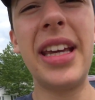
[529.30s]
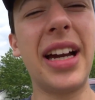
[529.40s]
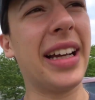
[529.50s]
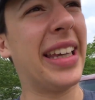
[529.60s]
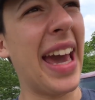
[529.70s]

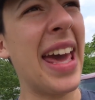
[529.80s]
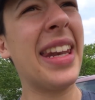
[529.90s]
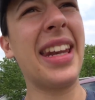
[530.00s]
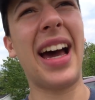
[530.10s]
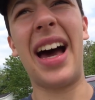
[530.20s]

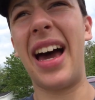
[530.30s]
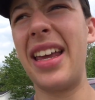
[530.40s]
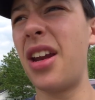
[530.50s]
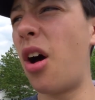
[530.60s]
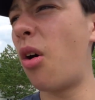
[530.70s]
Again, I
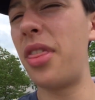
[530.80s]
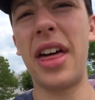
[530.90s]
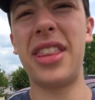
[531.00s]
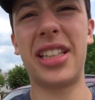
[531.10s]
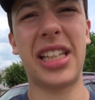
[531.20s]
know
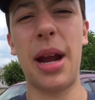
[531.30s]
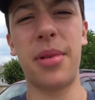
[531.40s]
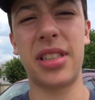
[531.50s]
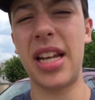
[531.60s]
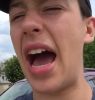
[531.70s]
that this
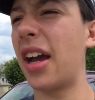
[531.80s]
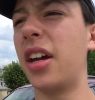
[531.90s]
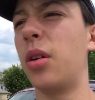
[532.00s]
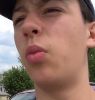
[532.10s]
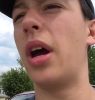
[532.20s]
camera is not
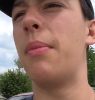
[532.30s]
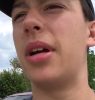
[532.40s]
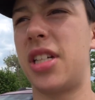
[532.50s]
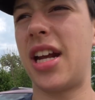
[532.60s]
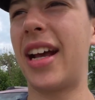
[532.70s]
good in wind,
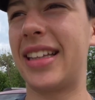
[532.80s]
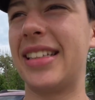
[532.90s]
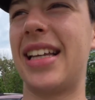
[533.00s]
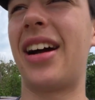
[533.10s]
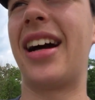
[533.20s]
but check this out,